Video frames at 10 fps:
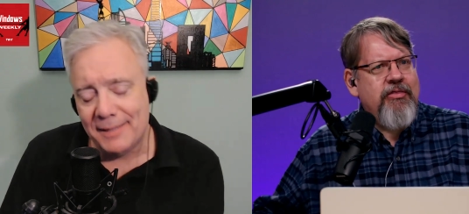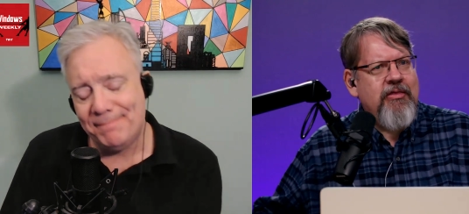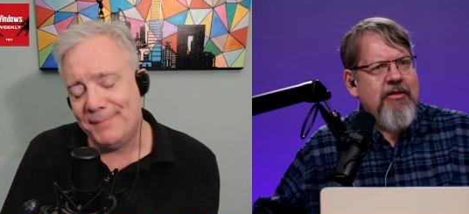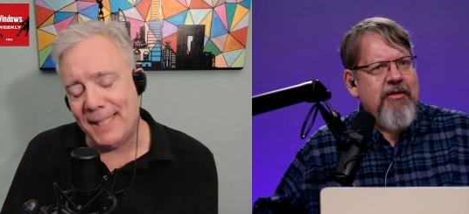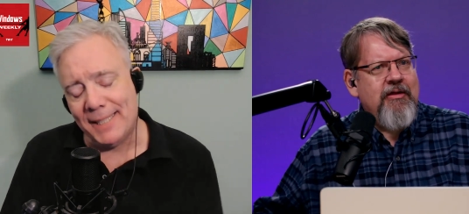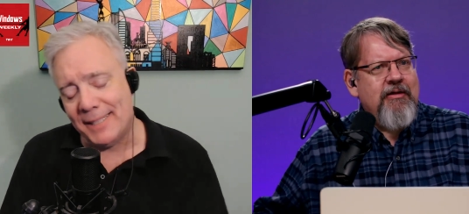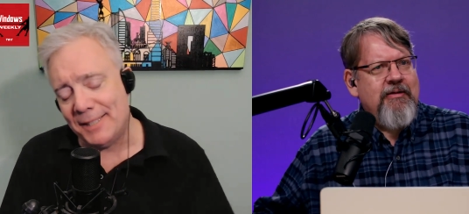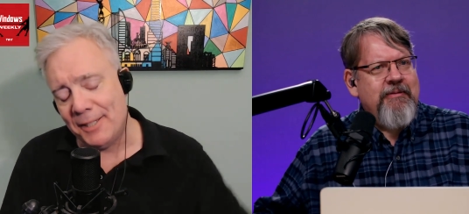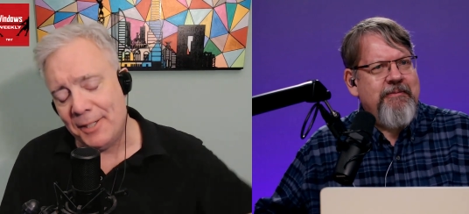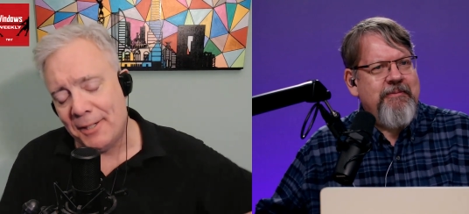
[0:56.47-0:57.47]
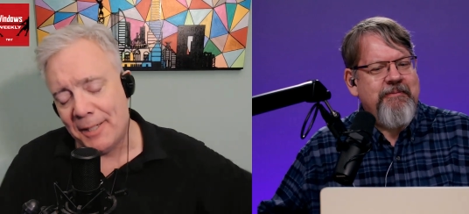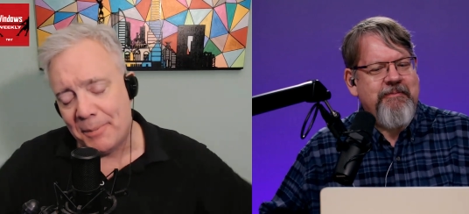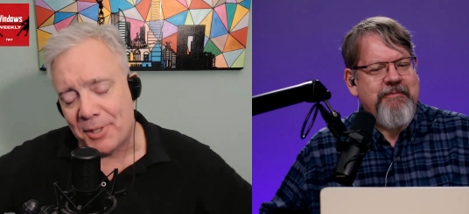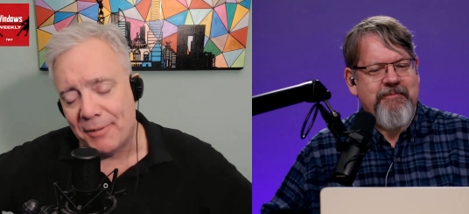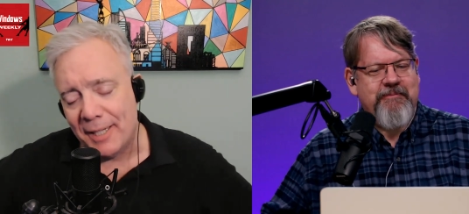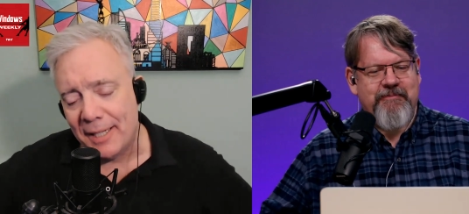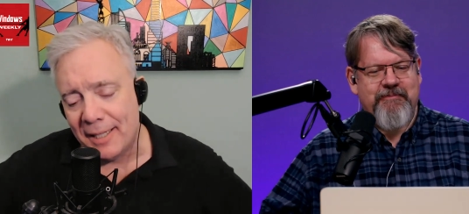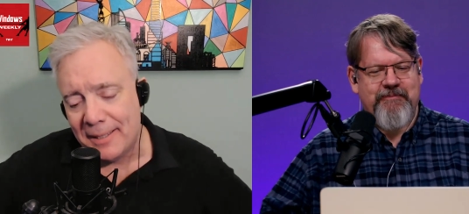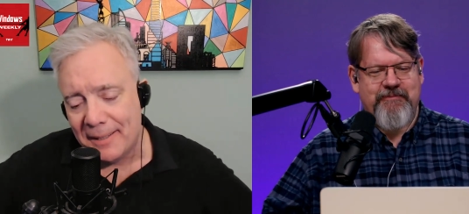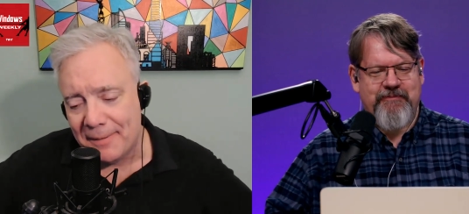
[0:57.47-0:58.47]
Speaker 1: I, I, yeah, no, you're 100 percent right. I,